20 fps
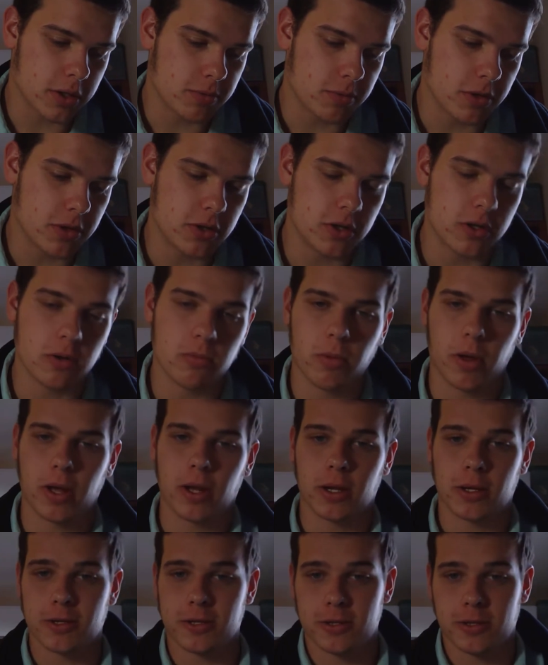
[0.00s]
speech and
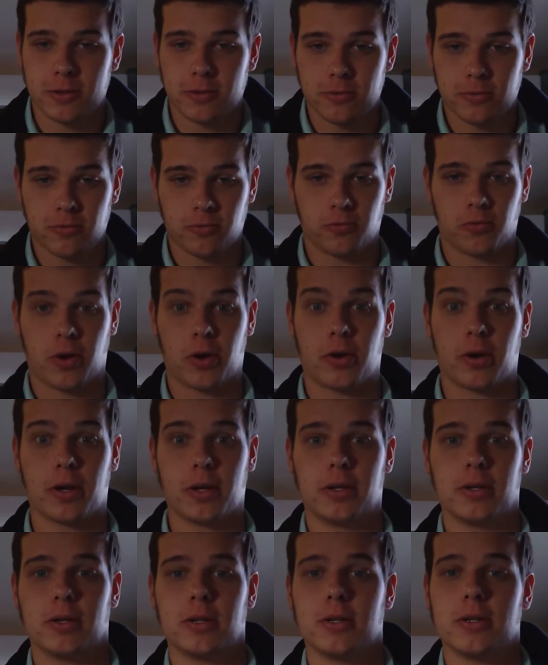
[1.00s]
debate is
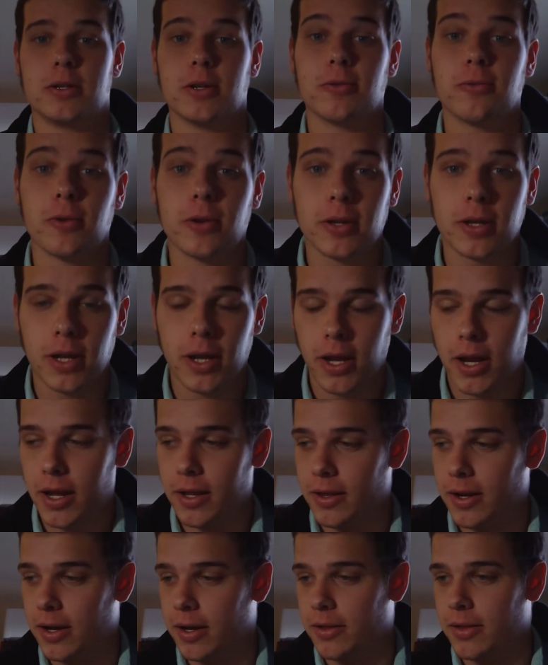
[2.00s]
very different
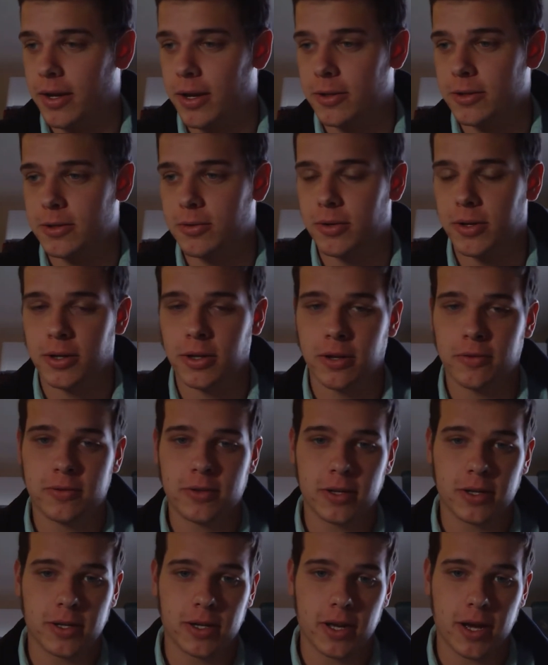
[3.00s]
than anything I was doing in
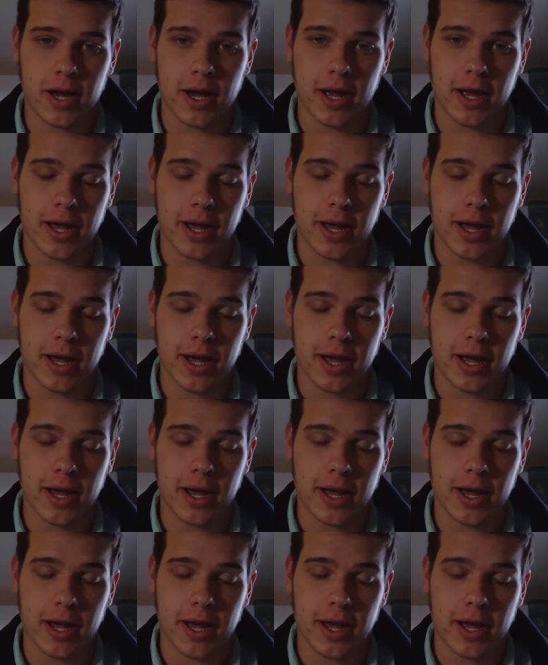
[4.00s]
lifting.